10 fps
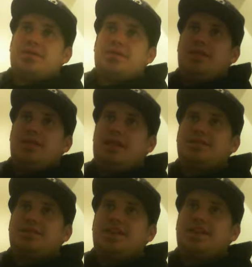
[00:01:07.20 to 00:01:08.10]
Like I
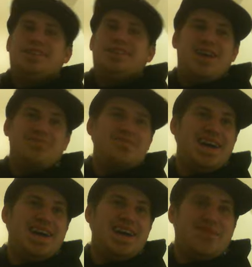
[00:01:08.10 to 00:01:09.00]
said,
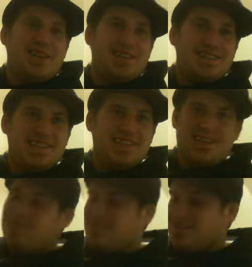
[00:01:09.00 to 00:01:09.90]
man, I'm fucked
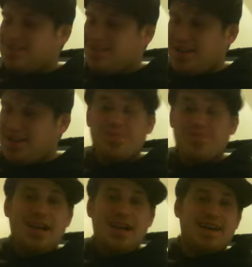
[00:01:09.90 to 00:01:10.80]
up. I'm
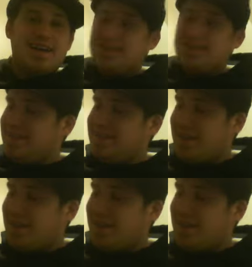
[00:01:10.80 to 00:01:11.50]
glad I didn't hit that